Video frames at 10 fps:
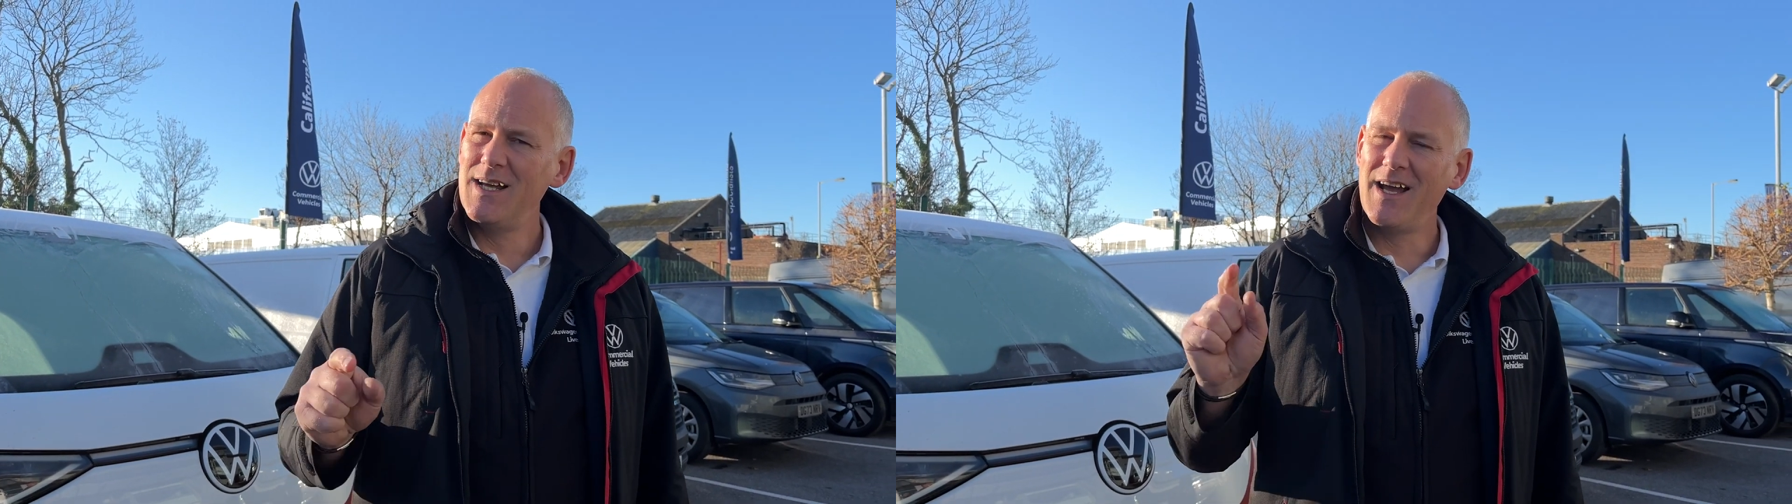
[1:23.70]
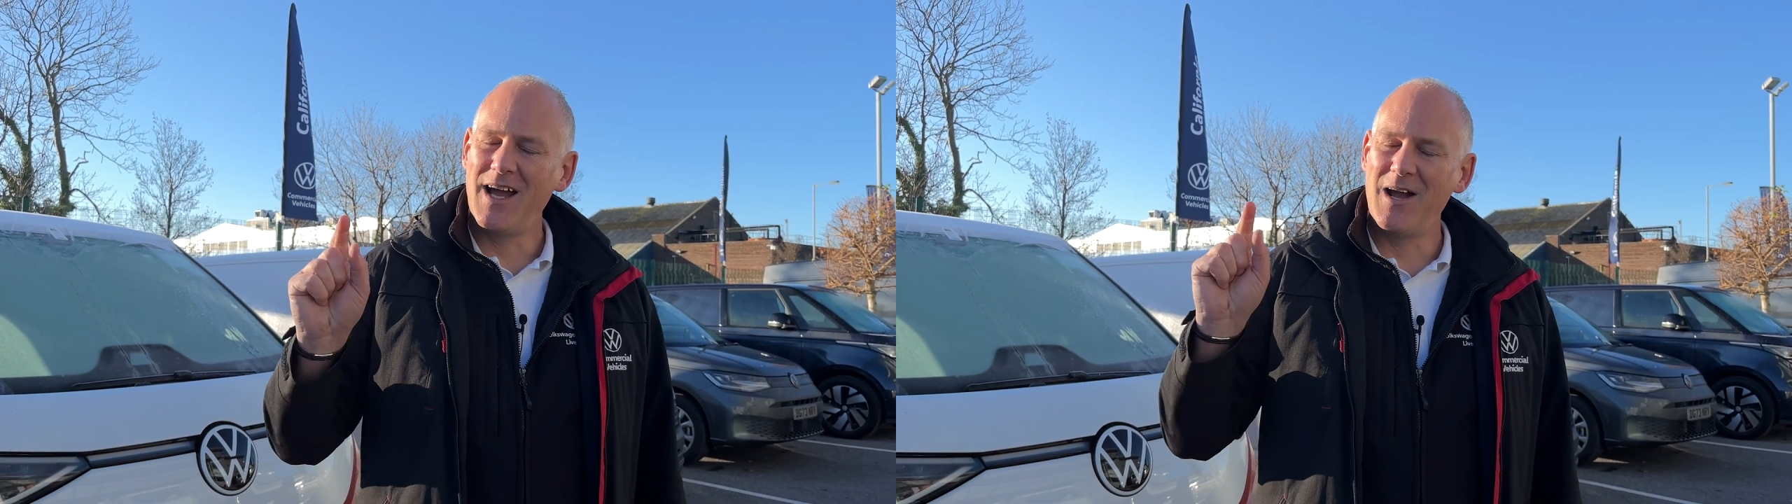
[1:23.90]

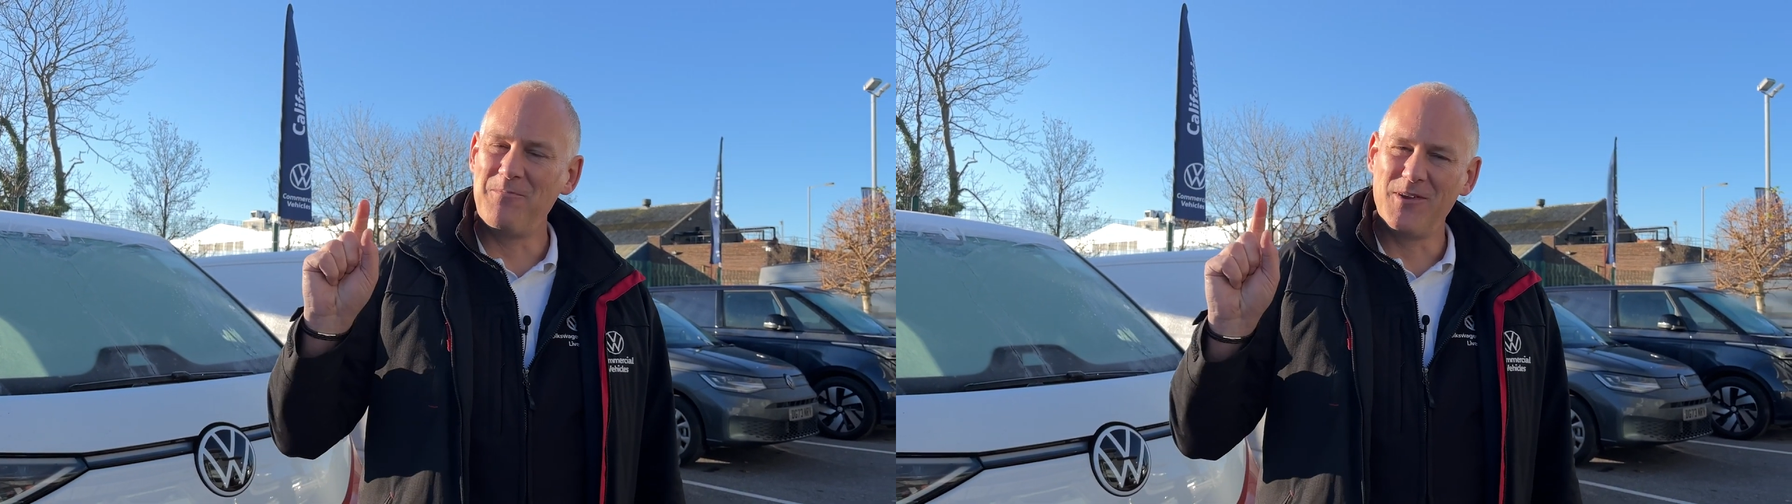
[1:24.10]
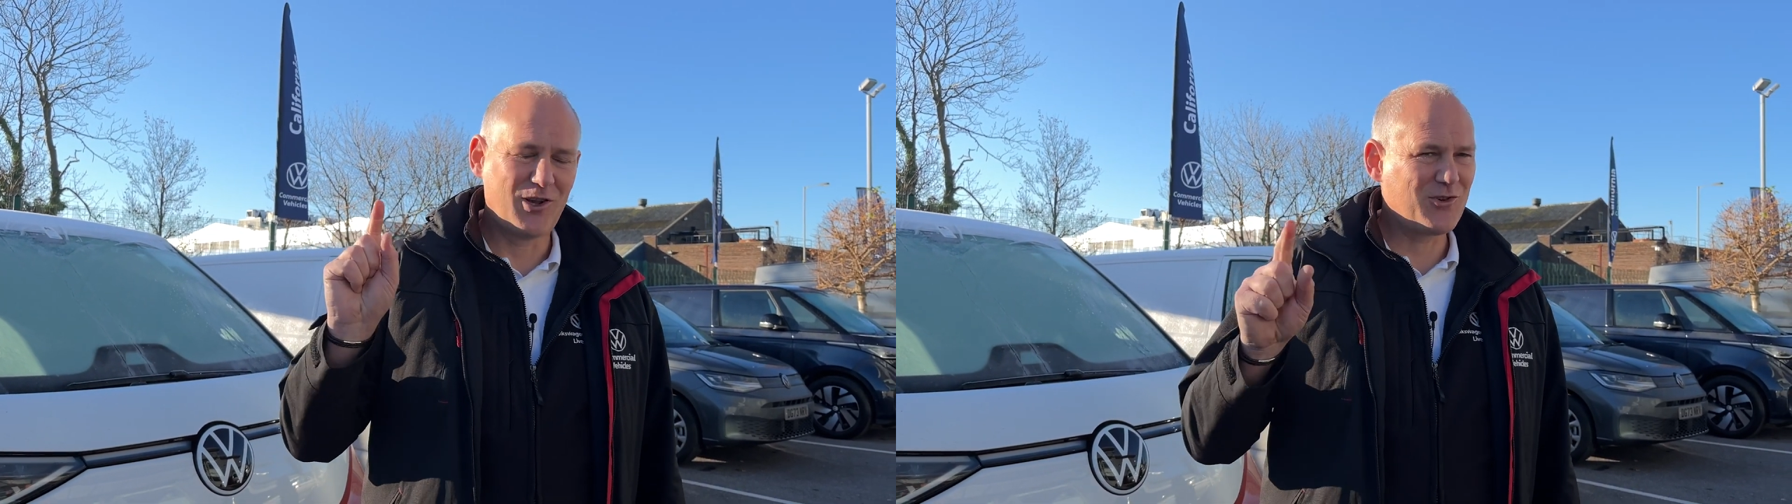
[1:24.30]

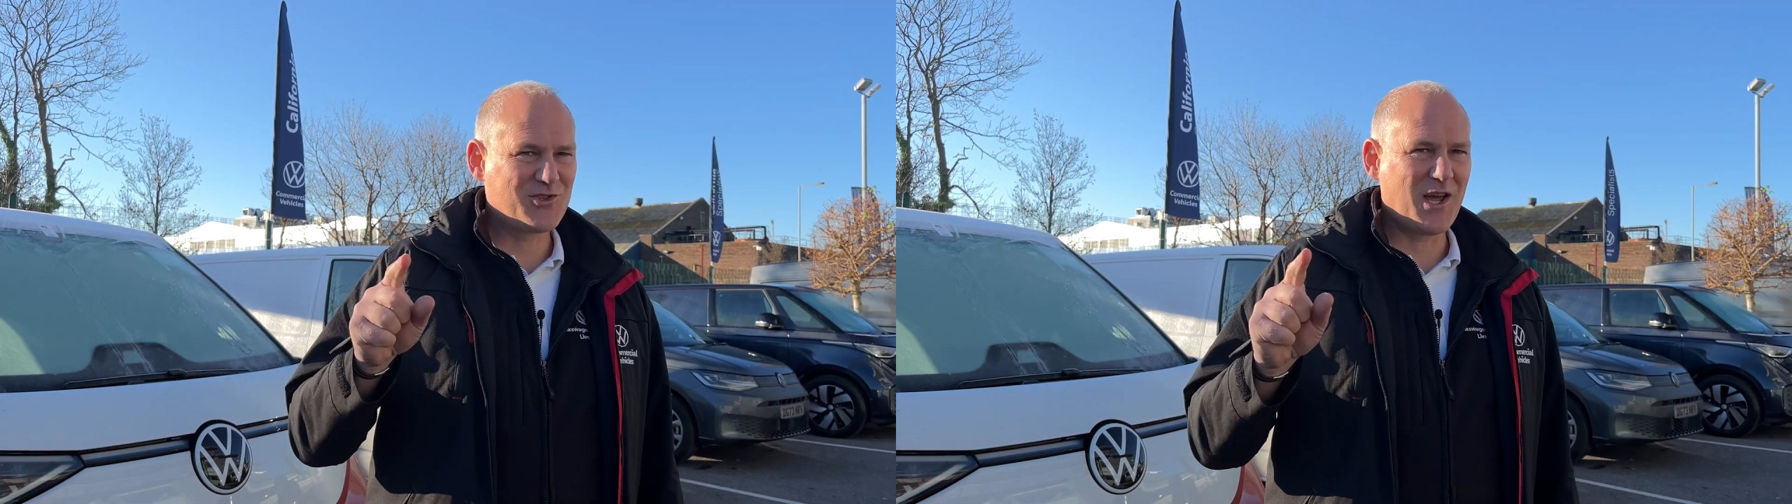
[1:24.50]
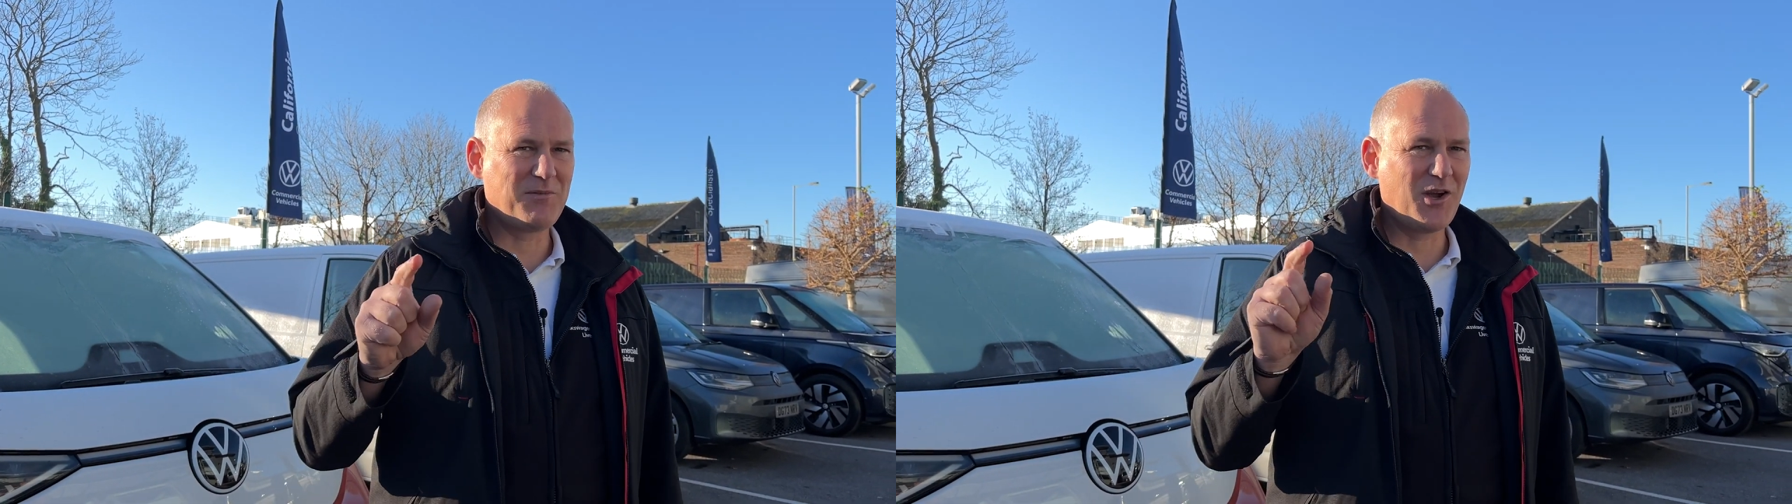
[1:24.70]
Long
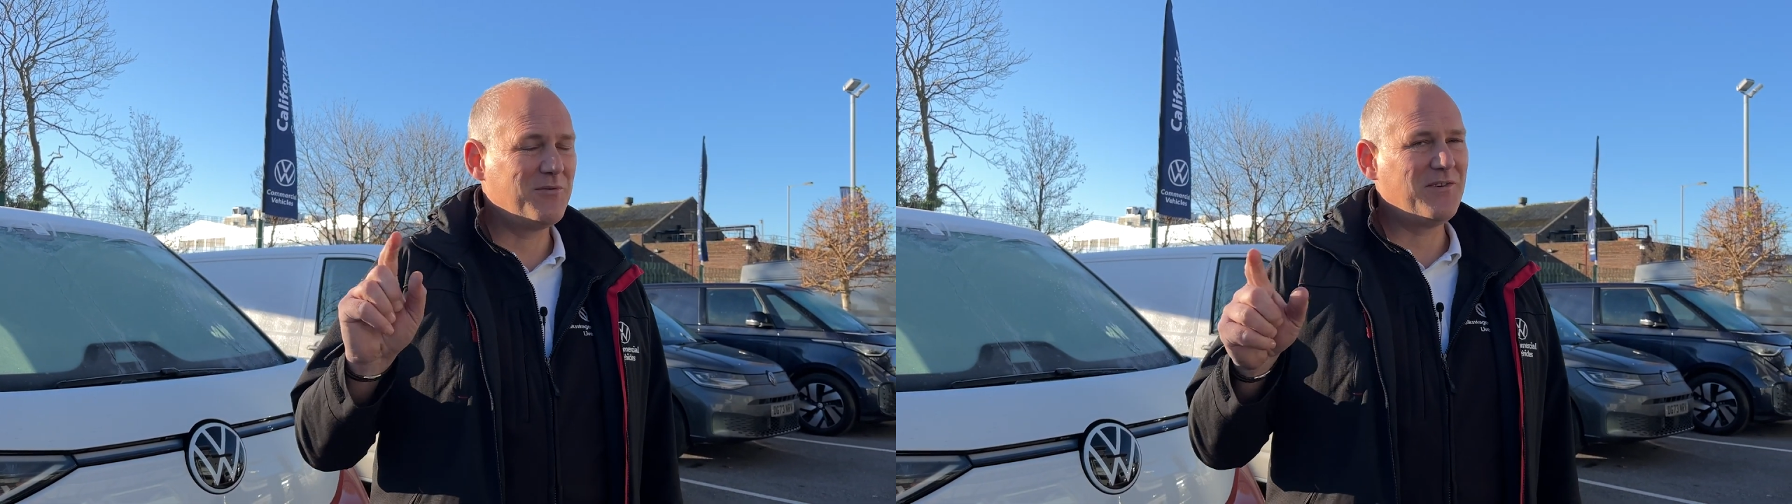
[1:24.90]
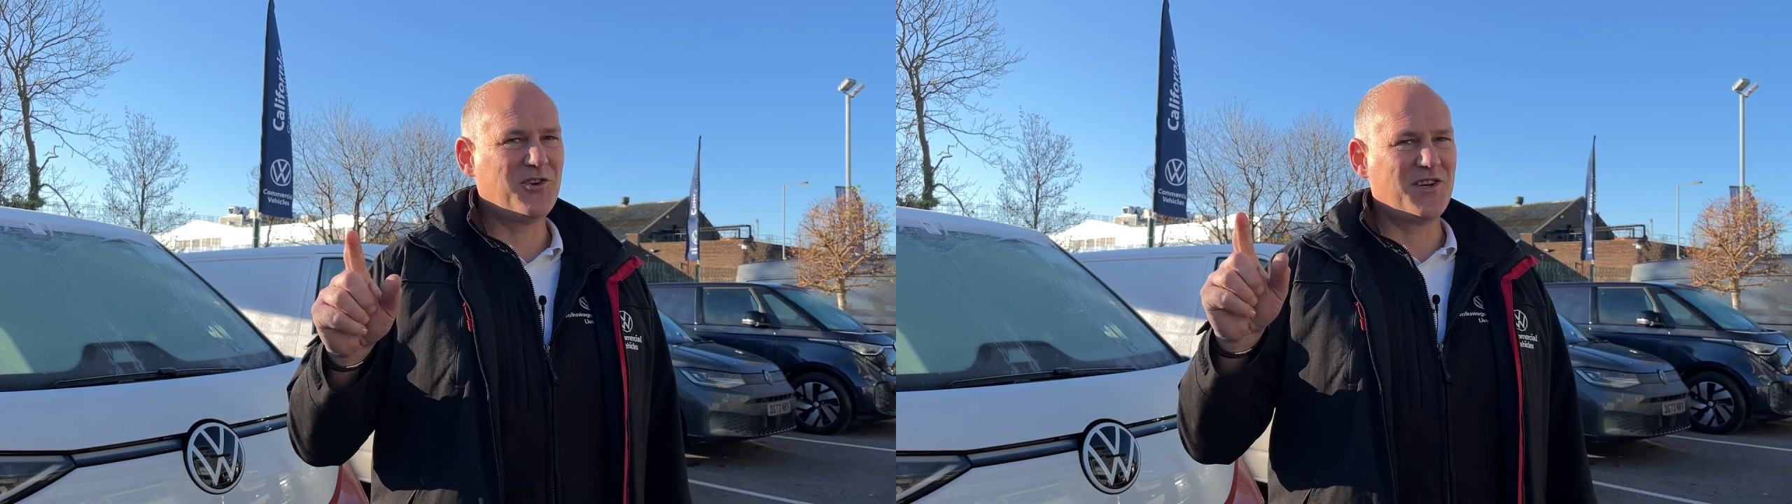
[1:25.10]
time ago, I've
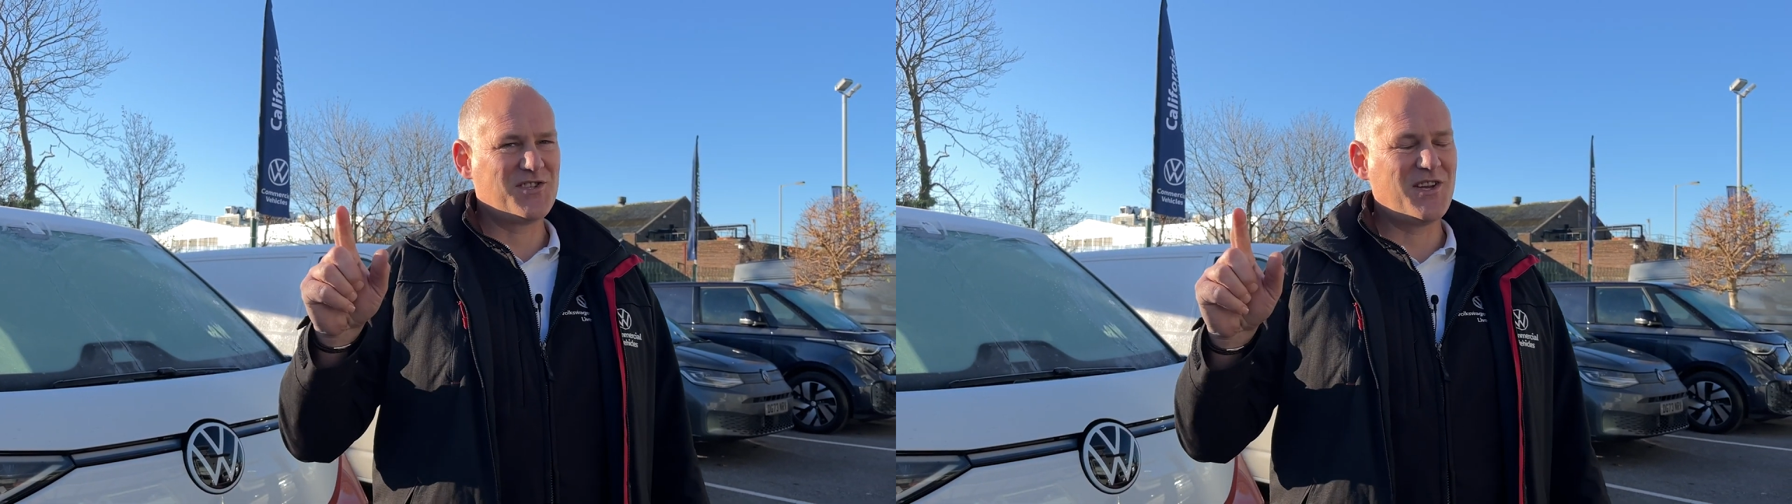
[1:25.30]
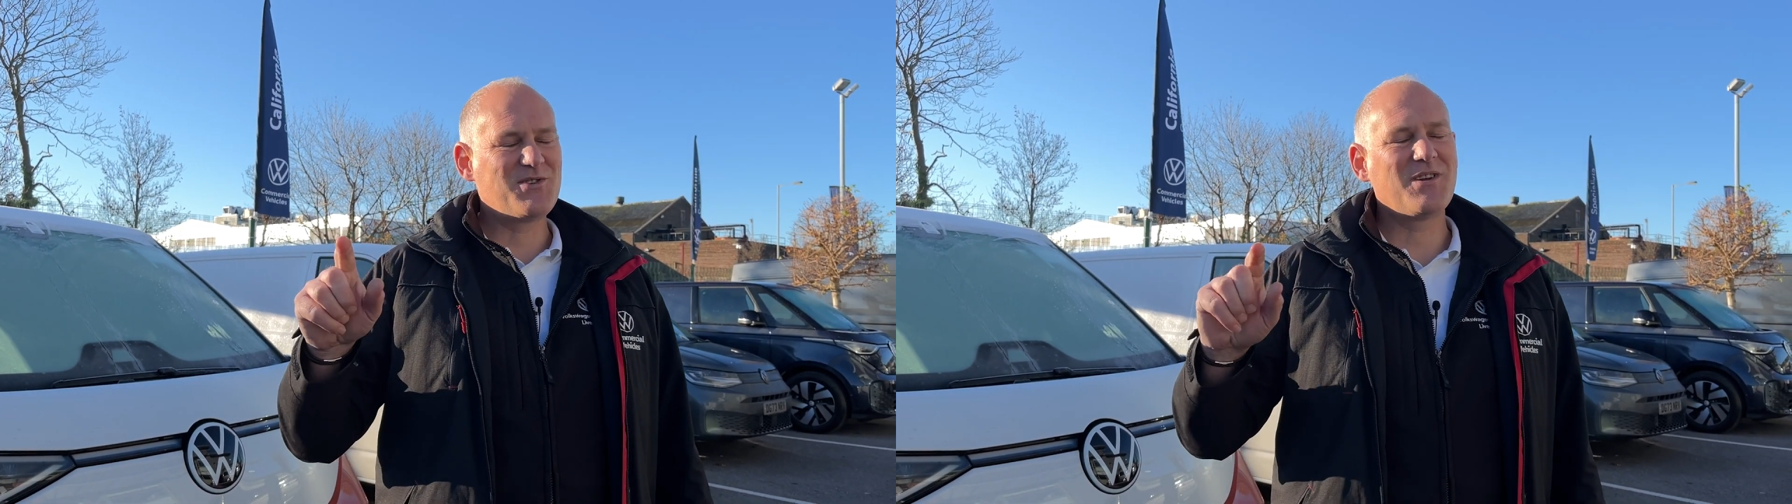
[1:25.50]
never done it
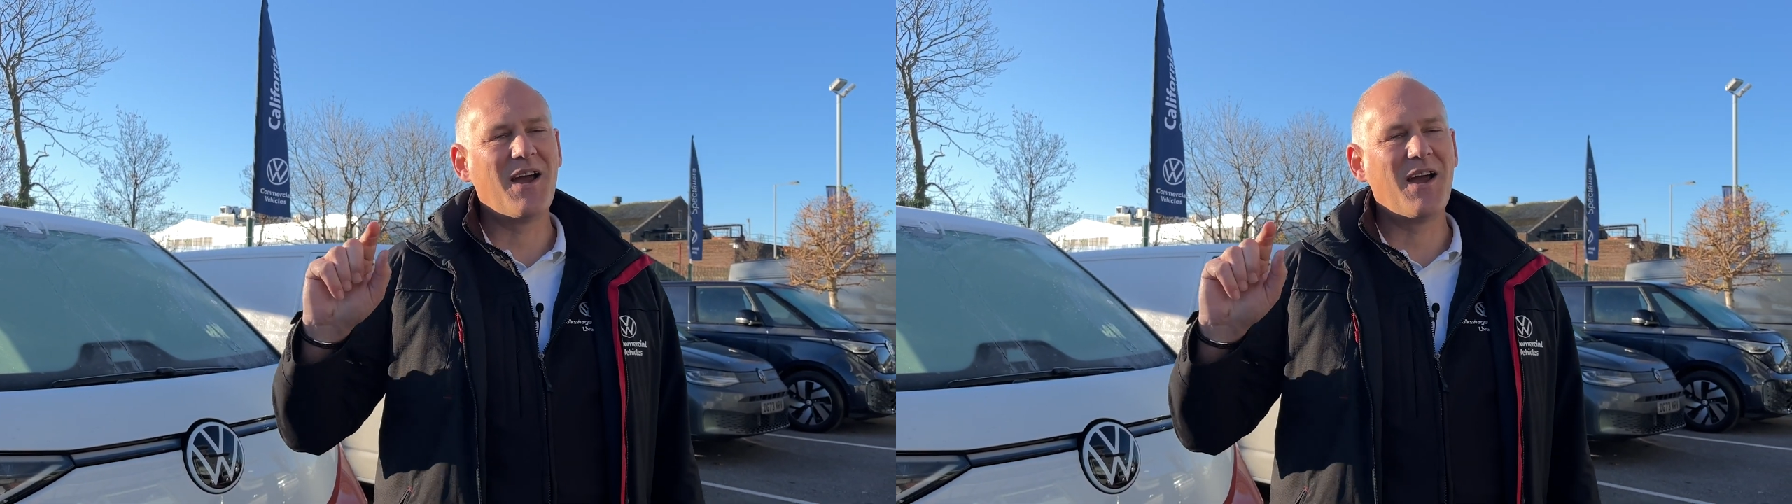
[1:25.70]
since,